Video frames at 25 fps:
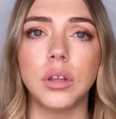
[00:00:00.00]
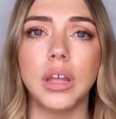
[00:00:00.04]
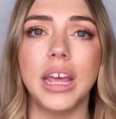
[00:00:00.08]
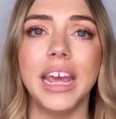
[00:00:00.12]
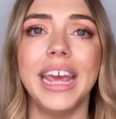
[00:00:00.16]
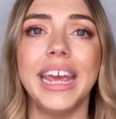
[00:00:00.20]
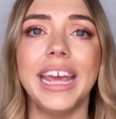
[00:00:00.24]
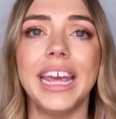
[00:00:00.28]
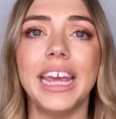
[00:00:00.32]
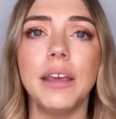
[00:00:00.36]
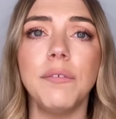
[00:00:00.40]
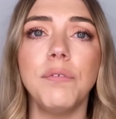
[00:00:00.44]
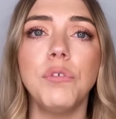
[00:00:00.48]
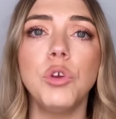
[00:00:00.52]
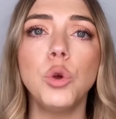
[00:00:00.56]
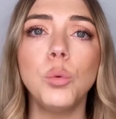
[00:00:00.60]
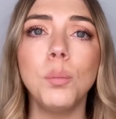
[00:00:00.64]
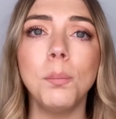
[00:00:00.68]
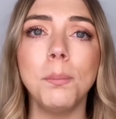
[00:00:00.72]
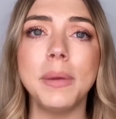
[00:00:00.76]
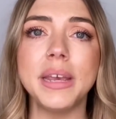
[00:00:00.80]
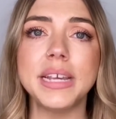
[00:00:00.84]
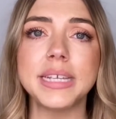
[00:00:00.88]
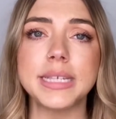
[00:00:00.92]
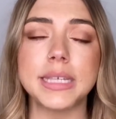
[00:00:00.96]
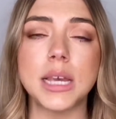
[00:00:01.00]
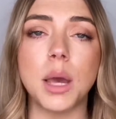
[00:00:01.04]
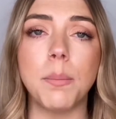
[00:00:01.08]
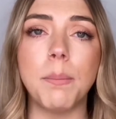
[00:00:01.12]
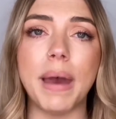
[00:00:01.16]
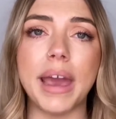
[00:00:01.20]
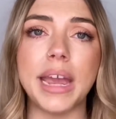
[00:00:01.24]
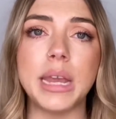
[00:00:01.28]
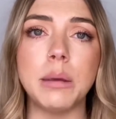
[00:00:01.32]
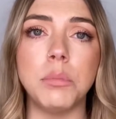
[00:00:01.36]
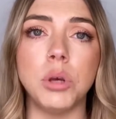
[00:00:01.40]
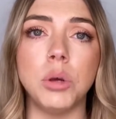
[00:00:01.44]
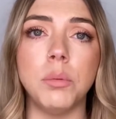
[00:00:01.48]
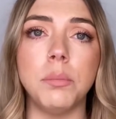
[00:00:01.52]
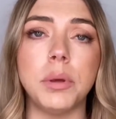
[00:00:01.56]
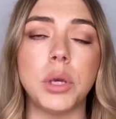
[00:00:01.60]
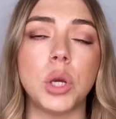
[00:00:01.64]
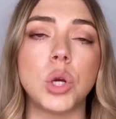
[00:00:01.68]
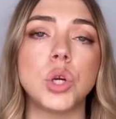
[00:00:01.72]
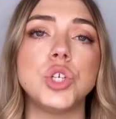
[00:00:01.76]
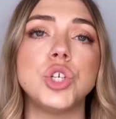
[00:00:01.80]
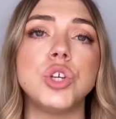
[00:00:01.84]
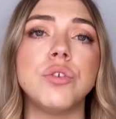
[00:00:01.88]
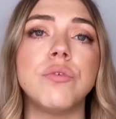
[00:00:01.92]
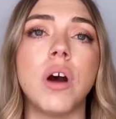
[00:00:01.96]
If you miss a payment because
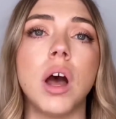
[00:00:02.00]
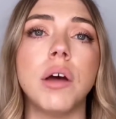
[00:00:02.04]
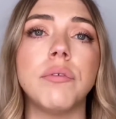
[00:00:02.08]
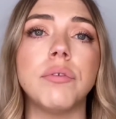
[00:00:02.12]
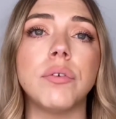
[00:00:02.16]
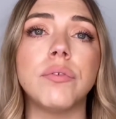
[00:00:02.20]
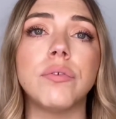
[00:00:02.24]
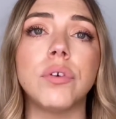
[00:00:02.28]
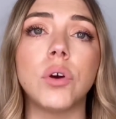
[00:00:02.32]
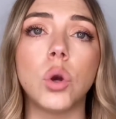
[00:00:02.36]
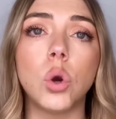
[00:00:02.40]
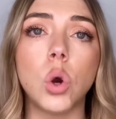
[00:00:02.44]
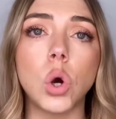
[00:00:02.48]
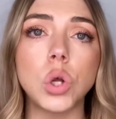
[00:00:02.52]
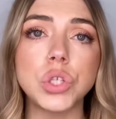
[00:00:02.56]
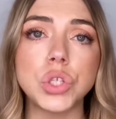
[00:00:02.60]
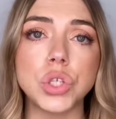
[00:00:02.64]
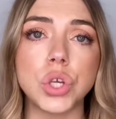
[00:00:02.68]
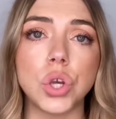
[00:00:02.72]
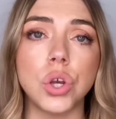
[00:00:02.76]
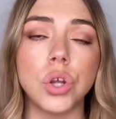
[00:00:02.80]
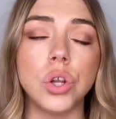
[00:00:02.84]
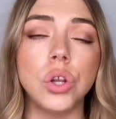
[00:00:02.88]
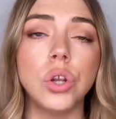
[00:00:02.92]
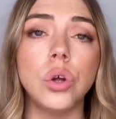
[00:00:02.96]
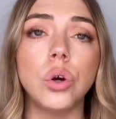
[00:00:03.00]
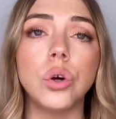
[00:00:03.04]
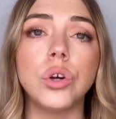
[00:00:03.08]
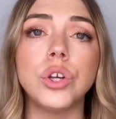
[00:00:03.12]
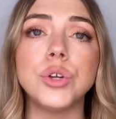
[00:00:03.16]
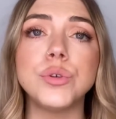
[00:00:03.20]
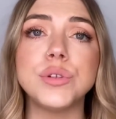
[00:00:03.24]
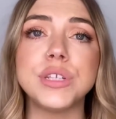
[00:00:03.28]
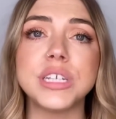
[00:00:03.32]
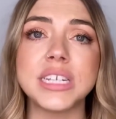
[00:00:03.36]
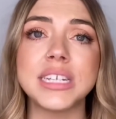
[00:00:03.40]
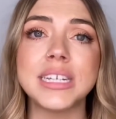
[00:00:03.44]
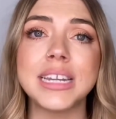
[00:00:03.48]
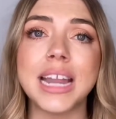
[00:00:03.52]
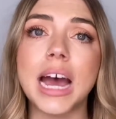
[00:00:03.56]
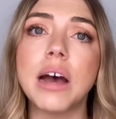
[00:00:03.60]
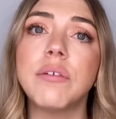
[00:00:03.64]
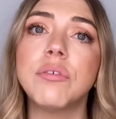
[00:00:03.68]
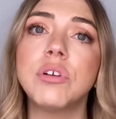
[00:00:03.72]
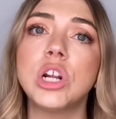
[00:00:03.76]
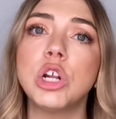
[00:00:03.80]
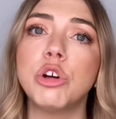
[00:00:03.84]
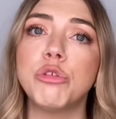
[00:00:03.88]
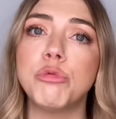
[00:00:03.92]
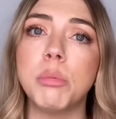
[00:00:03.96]
you've either forgotten or you didn't have
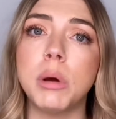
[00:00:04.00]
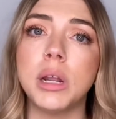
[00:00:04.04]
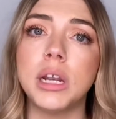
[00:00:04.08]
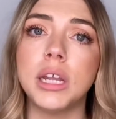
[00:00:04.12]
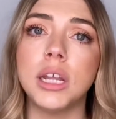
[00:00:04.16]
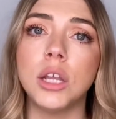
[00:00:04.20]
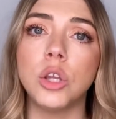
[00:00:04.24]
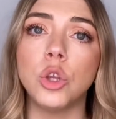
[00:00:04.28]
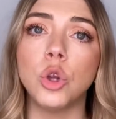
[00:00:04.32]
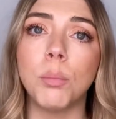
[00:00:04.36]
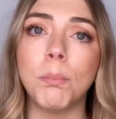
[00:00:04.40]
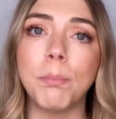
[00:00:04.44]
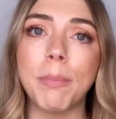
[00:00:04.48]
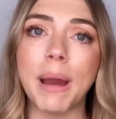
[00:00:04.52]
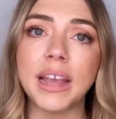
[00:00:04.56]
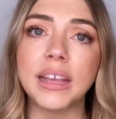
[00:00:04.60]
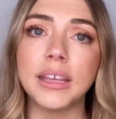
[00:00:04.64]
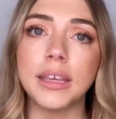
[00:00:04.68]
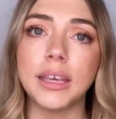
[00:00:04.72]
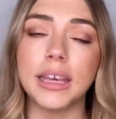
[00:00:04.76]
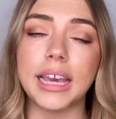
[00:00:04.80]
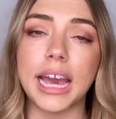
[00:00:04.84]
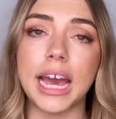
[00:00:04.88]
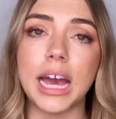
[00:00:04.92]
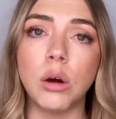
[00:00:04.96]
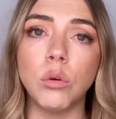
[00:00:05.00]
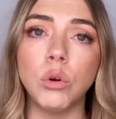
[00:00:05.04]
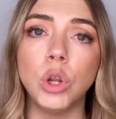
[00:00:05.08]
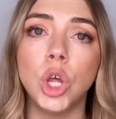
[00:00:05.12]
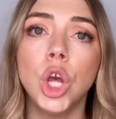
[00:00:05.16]
enough money in your bank account,